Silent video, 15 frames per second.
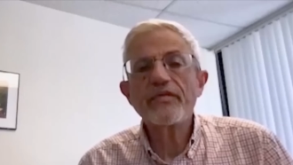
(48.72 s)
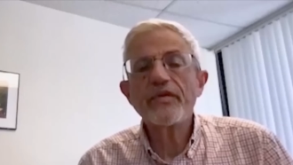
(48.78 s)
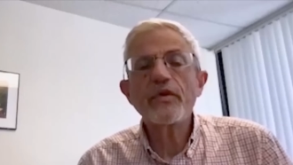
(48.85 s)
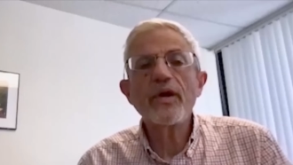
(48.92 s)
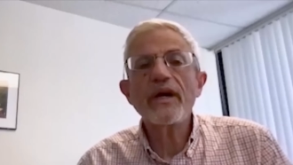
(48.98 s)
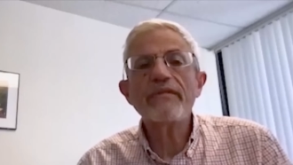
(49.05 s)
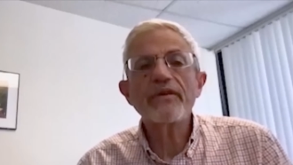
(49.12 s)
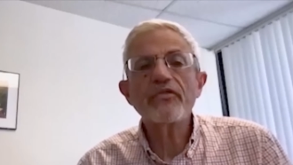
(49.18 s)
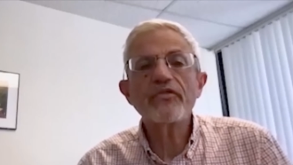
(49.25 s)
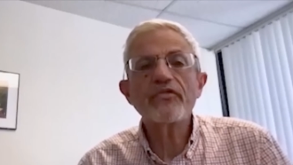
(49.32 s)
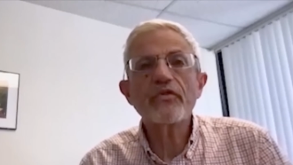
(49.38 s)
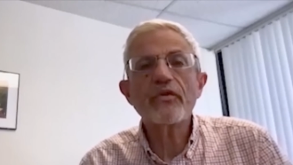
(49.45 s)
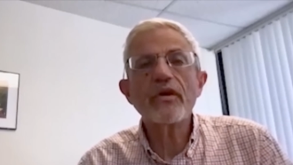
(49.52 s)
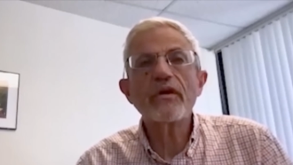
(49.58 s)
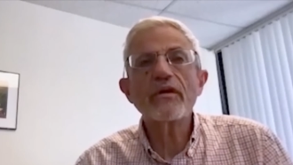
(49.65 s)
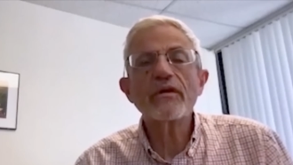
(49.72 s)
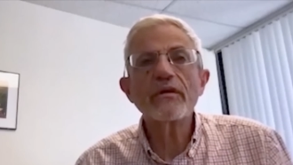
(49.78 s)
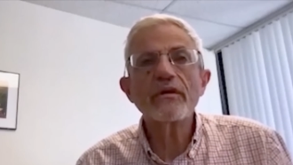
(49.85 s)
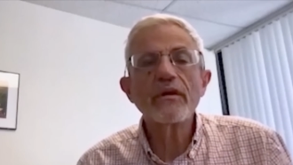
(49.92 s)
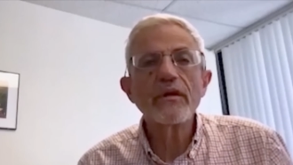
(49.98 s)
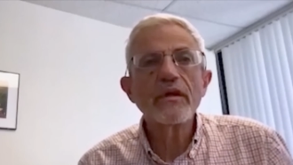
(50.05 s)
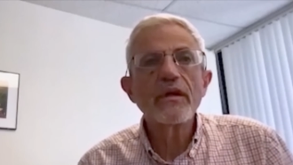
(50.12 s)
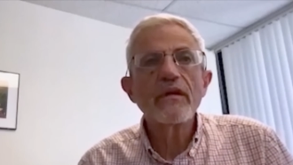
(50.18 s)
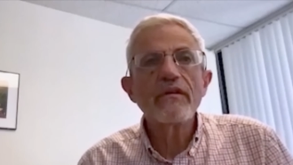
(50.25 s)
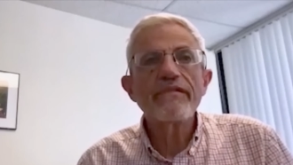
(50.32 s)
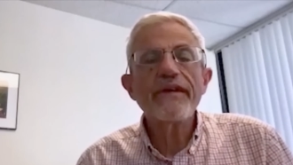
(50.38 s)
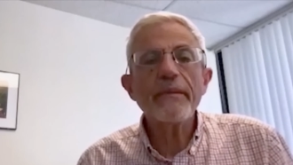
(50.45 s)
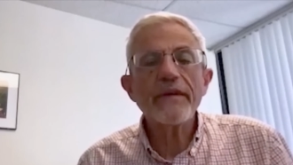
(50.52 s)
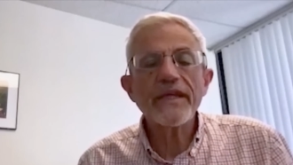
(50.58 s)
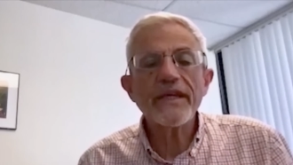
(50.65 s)
you have a strong
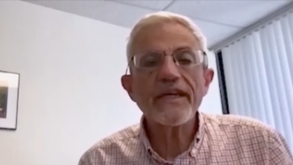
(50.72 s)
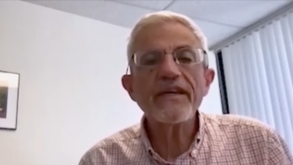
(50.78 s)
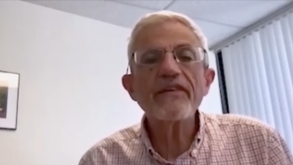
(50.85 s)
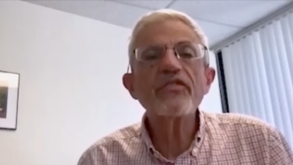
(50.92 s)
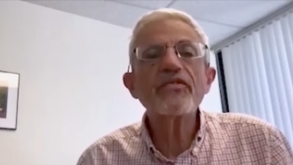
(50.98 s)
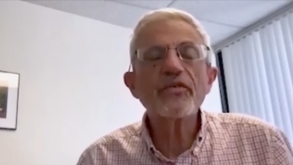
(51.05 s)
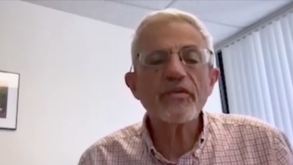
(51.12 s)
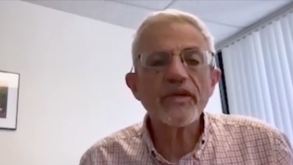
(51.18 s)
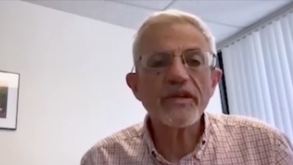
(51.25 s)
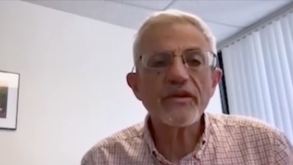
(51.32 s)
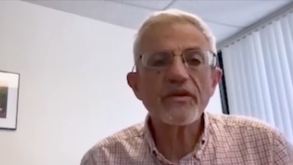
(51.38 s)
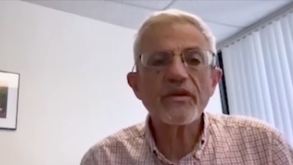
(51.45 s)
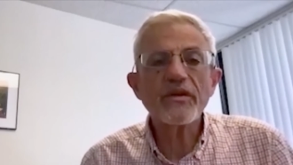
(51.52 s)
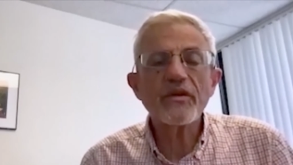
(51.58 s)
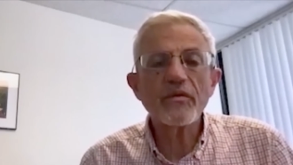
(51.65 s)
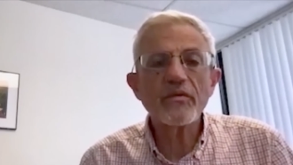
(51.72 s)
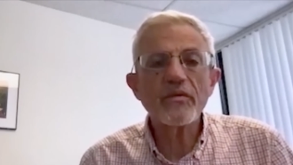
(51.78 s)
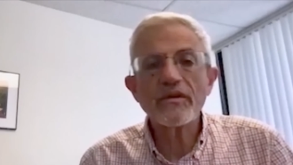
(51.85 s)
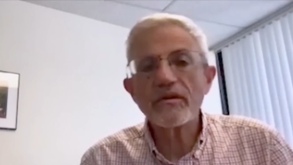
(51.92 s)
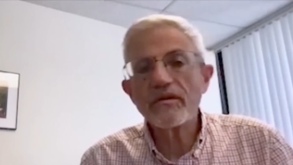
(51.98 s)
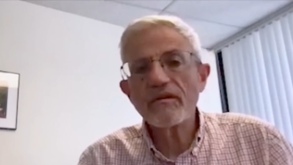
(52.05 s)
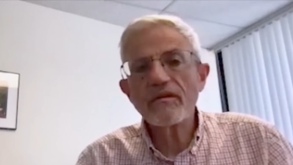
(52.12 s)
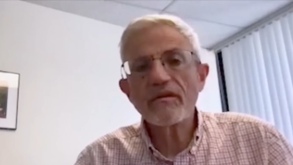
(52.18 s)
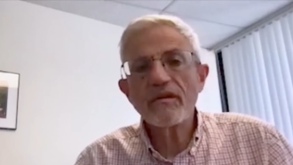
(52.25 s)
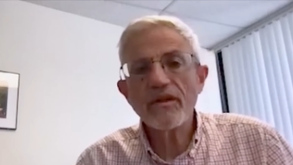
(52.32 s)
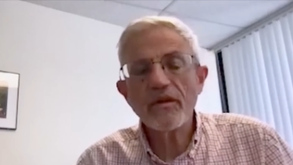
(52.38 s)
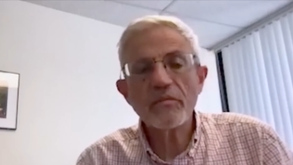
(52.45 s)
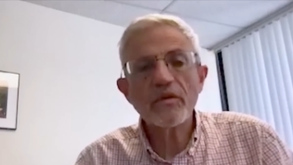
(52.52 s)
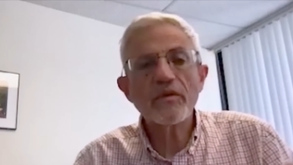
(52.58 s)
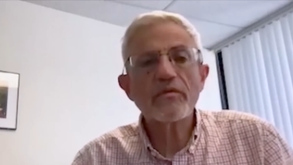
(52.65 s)
family history, you know, where a
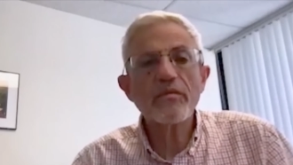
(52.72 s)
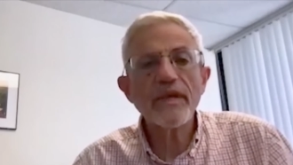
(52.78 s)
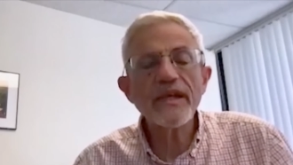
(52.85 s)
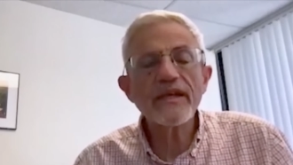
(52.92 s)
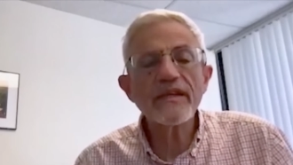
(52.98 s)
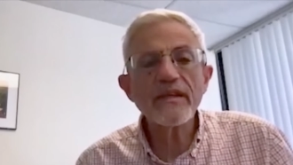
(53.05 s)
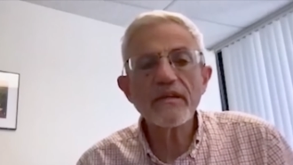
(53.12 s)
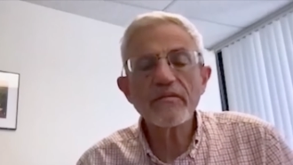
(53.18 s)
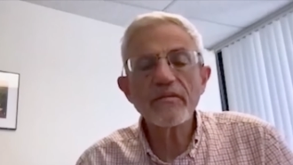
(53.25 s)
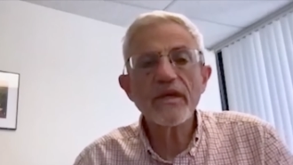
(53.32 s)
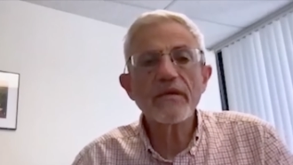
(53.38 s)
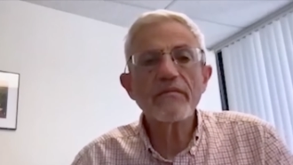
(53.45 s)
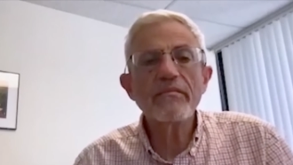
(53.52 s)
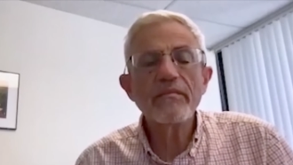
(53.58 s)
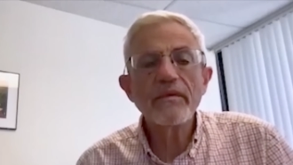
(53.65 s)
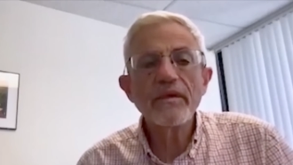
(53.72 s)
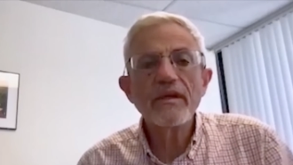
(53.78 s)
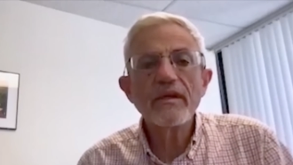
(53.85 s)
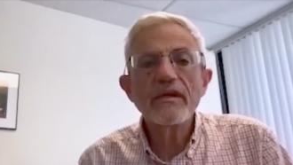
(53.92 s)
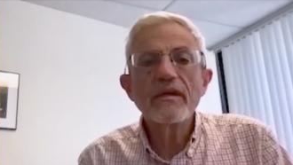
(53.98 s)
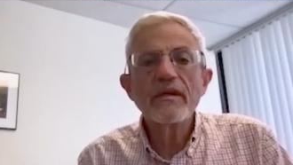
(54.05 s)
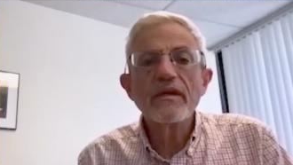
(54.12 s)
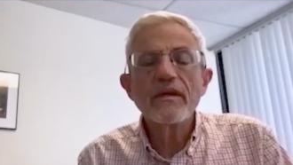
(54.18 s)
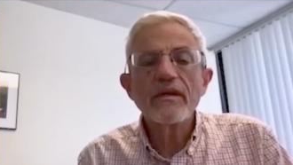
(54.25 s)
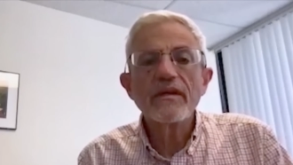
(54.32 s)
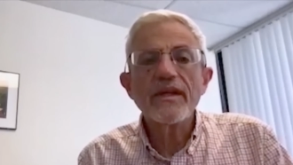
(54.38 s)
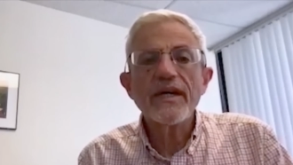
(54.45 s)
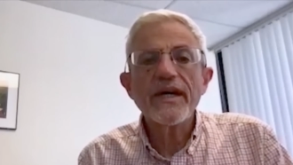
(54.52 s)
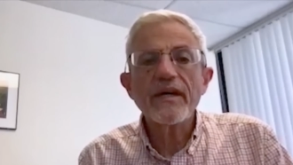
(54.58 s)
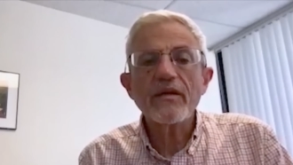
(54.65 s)
number of relatives have
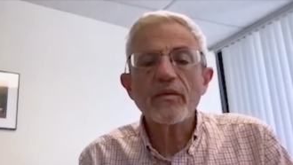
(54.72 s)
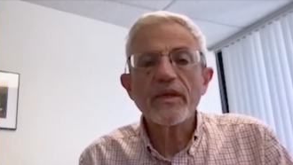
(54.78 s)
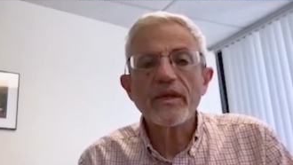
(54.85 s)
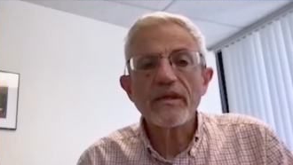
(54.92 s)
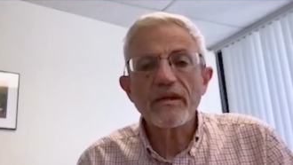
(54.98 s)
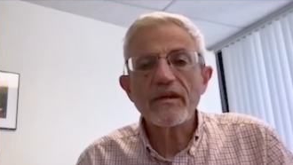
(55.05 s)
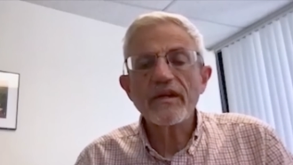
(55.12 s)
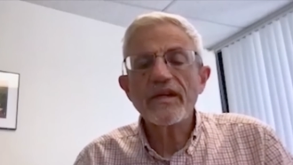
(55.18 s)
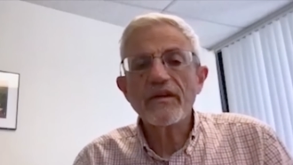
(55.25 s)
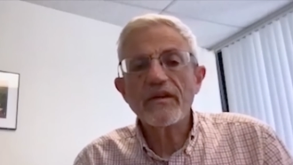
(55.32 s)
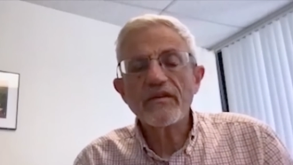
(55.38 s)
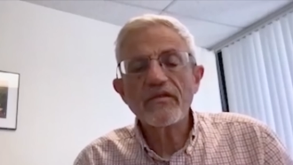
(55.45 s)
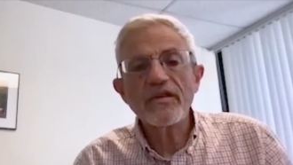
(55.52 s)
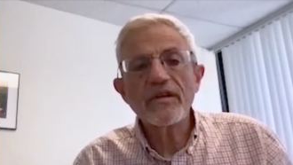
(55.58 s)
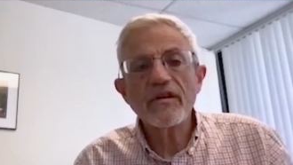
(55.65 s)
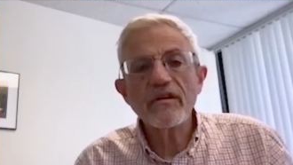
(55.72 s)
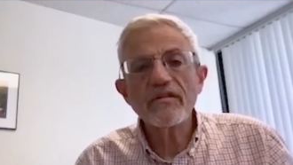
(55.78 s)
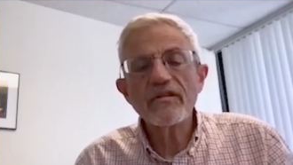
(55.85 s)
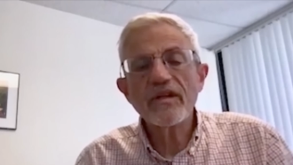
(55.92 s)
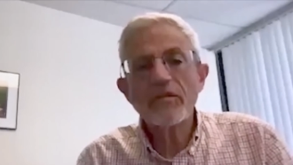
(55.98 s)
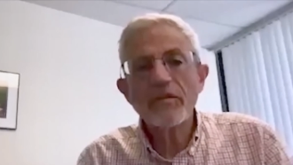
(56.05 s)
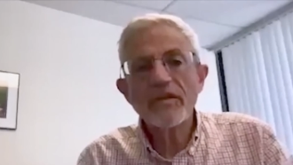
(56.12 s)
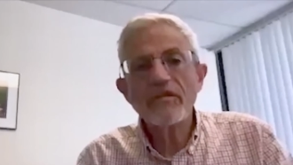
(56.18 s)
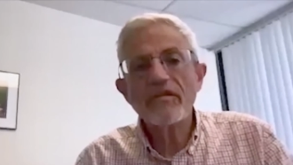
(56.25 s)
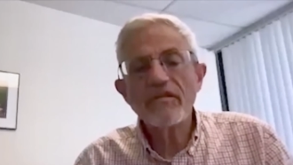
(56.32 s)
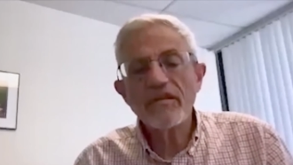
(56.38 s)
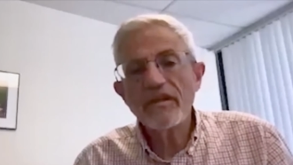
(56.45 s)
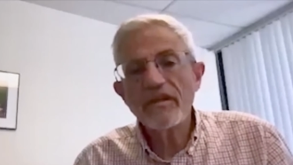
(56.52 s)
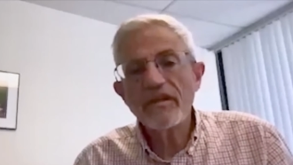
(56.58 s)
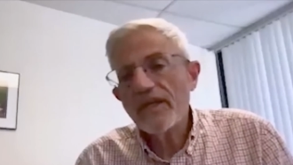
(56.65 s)
die with early onset Alzheimer's
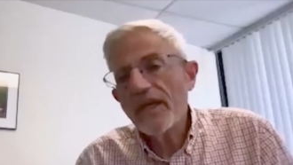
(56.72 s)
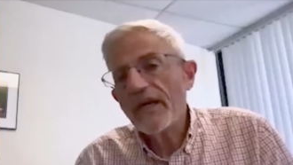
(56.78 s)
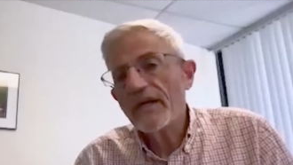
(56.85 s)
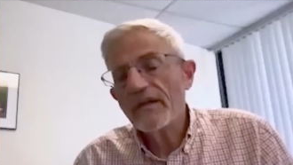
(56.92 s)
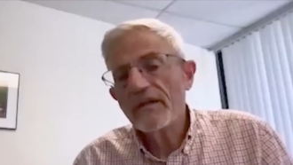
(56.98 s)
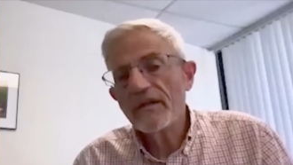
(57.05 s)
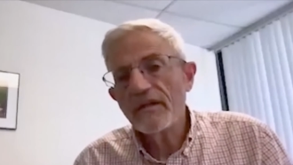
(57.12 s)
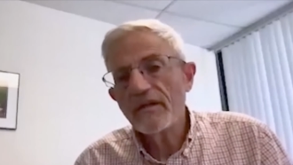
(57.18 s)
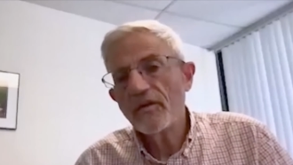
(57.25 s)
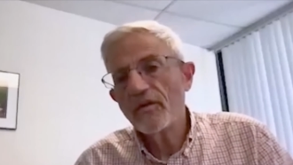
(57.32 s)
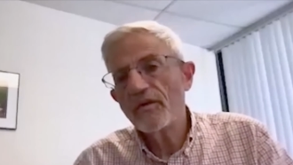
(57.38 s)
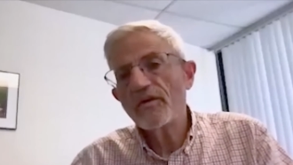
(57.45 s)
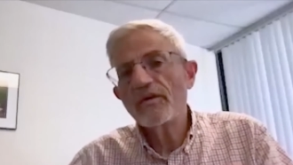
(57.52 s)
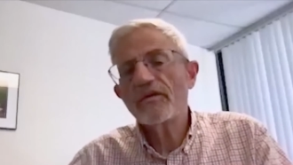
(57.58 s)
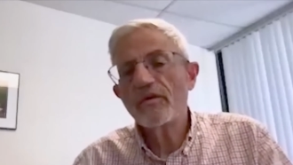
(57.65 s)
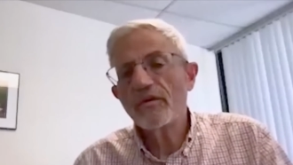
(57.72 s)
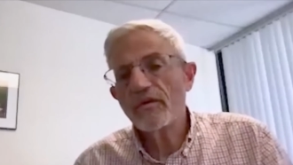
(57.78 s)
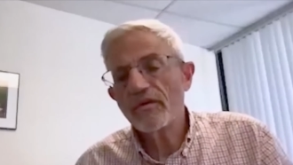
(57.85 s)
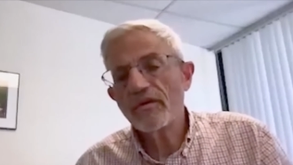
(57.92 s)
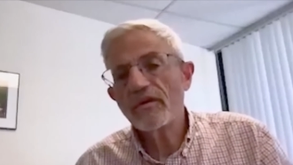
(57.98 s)
disease, yeah, go talk to your